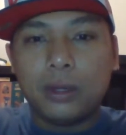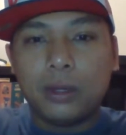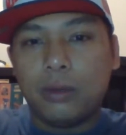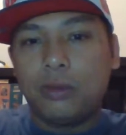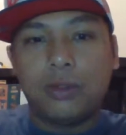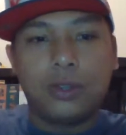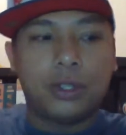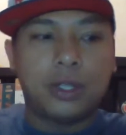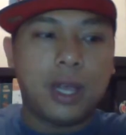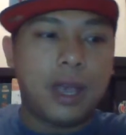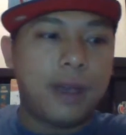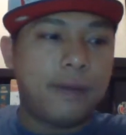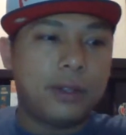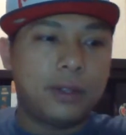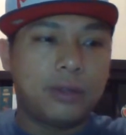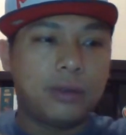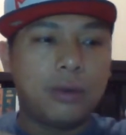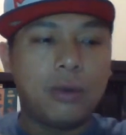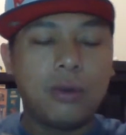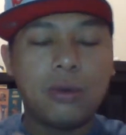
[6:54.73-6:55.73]
you just have
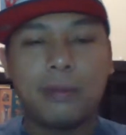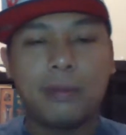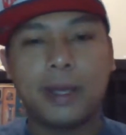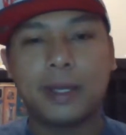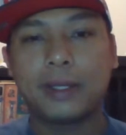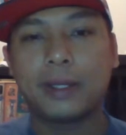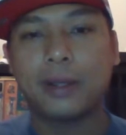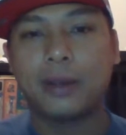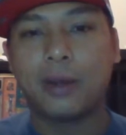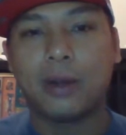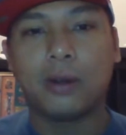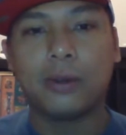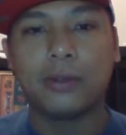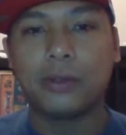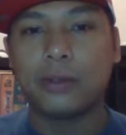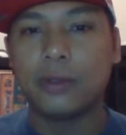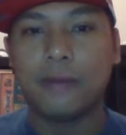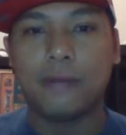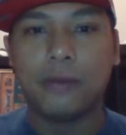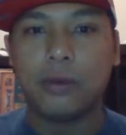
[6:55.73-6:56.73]
this whole mess of cards,
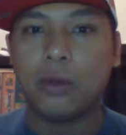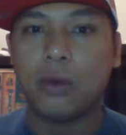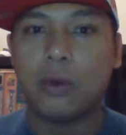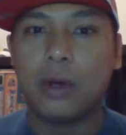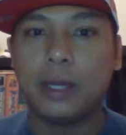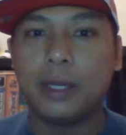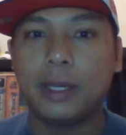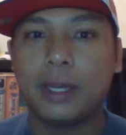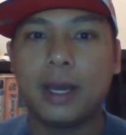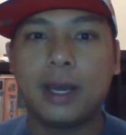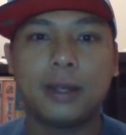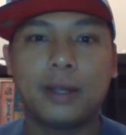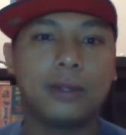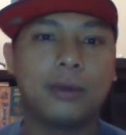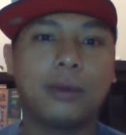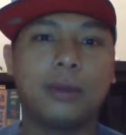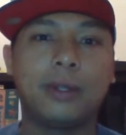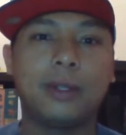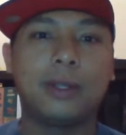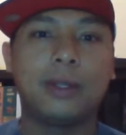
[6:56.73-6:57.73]
and you have no idea how to
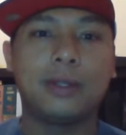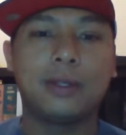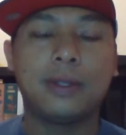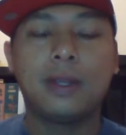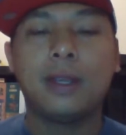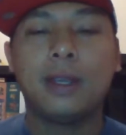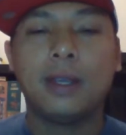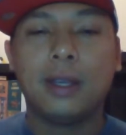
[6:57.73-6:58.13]
sort these.